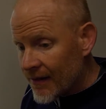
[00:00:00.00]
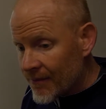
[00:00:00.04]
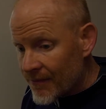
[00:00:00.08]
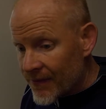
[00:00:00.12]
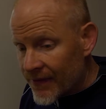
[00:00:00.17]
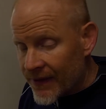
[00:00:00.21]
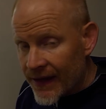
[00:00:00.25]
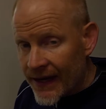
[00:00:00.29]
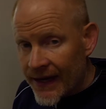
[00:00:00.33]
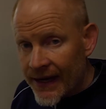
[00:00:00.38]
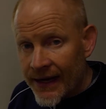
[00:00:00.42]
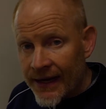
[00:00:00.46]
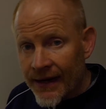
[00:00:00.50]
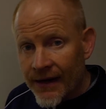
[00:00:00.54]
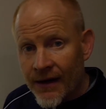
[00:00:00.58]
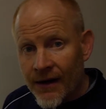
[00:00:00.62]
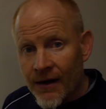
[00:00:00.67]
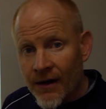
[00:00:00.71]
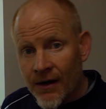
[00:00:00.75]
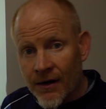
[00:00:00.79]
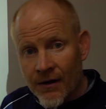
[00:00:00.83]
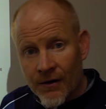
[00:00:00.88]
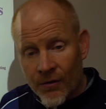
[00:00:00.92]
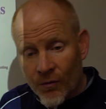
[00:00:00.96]
They
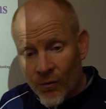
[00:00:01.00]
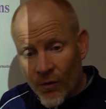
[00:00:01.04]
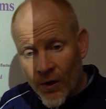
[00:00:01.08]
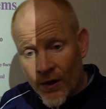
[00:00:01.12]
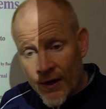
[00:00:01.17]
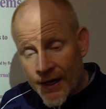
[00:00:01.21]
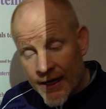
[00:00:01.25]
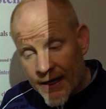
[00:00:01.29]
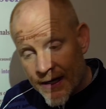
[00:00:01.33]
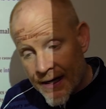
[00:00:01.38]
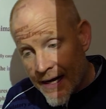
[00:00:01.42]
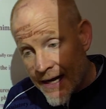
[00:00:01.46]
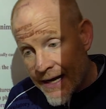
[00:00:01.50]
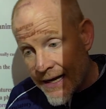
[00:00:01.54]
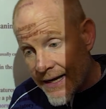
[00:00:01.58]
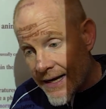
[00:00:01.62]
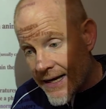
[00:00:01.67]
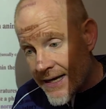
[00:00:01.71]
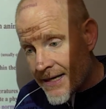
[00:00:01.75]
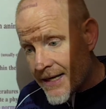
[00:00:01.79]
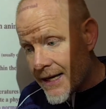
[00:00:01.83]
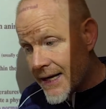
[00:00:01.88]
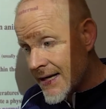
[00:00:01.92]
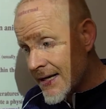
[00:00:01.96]
are working at
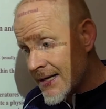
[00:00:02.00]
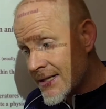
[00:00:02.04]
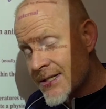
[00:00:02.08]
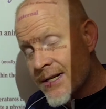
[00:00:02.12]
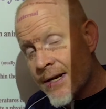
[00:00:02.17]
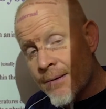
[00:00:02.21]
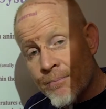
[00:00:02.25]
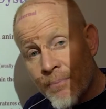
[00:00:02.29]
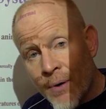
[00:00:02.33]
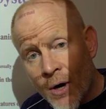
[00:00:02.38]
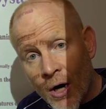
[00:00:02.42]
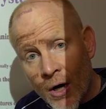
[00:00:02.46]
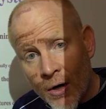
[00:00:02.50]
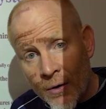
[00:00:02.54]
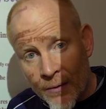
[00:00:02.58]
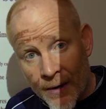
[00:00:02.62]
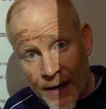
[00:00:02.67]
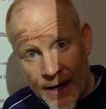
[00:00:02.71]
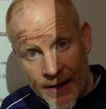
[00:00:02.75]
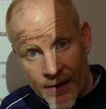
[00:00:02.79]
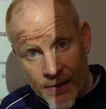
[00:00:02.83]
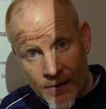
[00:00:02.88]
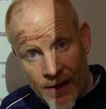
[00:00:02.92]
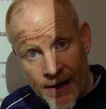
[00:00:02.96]
a subpar
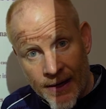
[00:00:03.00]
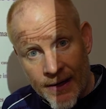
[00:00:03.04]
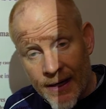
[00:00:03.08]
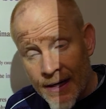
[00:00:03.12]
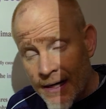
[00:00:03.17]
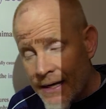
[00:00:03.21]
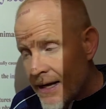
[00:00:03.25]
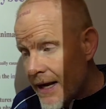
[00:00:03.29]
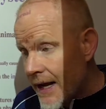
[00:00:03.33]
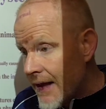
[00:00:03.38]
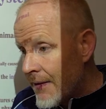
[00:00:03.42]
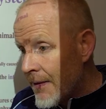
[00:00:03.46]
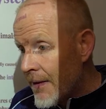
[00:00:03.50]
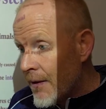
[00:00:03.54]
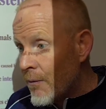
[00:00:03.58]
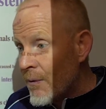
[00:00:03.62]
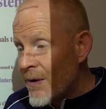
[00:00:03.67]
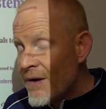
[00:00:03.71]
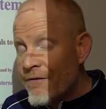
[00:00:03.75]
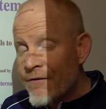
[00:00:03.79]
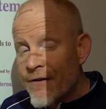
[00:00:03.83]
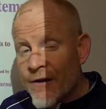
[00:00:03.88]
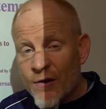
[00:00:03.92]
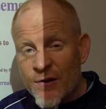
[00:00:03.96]
rate, right? And that
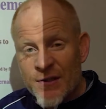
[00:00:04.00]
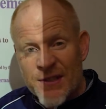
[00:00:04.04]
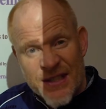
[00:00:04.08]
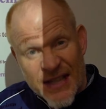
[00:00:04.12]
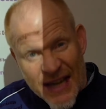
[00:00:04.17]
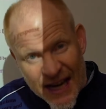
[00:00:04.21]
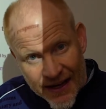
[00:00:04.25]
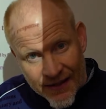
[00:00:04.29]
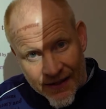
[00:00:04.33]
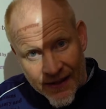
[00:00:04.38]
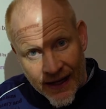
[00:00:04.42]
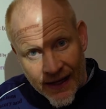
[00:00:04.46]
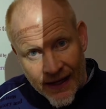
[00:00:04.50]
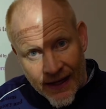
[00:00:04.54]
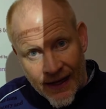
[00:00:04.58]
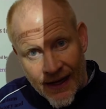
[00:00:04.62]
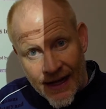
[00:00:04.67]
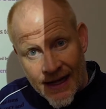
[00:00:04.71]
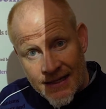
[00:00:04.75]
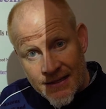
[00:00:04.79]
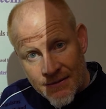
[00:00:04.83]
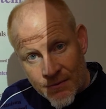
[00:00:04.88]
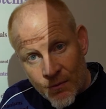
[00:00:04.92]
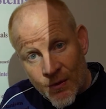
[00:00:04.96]
we feel sick then. And
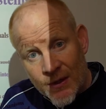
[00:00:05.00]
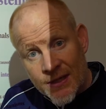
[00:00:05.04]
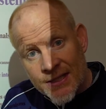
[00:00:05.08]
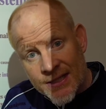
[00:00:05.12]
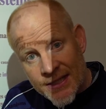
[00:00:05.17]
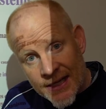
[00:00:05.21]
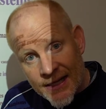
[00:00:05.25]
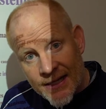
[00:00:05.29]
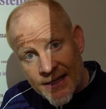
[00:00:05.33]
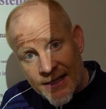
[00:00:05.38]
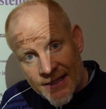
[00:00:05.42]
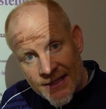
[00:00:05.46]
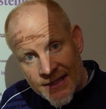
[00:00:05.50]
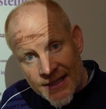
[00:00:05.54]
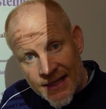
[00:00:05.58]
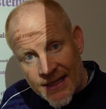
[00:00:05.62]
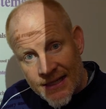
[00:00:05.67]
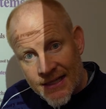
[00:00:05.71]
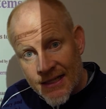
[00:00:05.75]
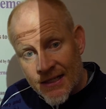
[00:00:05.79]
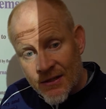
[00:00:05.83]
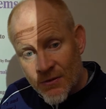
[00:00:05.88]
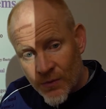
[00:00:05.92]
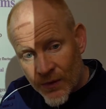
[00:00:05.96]
that's what sickness
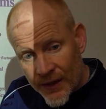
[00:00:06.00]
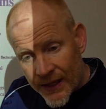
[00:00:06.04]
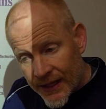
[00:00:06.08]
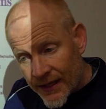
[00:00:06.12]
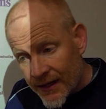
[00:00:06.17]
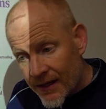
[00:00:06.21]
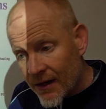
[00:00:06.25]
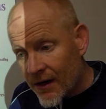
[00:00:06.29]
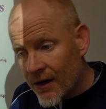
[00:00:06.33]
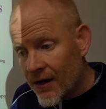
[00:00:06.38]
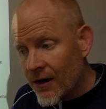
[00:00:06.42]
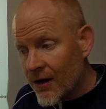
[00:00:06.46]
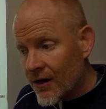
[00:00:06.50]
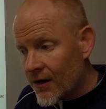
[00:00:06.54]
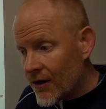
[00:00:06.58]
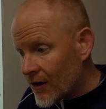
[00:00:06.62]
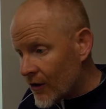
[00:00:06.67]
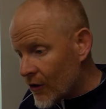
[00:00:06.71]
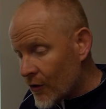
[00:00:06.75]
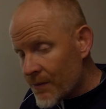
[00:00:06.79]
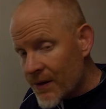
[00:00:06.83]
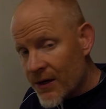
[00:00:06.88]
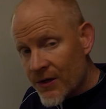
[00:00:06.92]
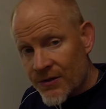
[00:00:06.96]
is when our
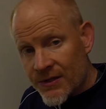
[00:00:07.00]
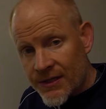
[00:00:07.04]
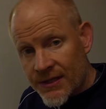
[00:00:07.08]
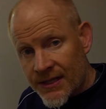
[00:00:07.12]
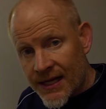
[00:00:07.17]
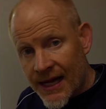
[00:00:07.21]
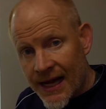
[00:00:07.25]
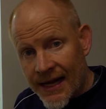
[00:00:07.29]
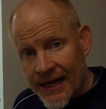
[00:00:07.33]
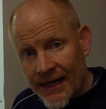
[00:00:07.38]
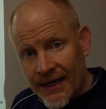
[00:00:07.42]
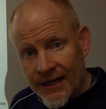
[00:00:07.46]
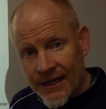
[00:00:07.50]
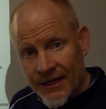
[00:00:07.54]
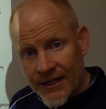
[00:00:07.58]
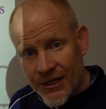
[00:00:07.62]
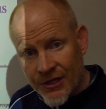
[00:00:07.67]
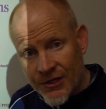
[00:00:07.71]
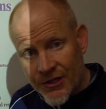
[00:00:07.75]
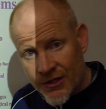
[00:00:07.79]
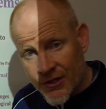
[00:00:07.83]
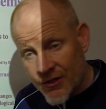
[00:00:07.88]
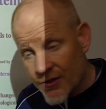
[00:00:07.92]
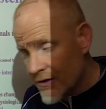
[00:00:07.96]
homeostatic
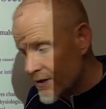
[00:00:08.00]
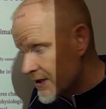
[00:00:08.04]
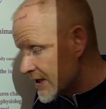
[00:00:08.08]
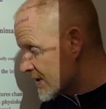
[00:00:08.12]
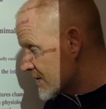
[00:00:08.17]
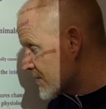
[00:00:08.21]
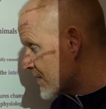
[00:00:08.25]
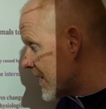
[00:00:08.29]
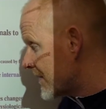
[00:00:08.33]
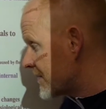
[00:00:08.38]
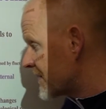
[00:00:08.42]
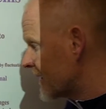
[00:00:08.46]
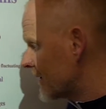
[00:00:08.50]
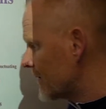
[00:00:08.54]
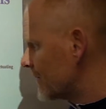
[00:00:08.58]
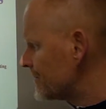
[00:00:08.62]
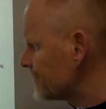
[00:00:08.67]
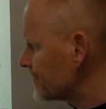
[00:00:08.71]
conditions are disrupted.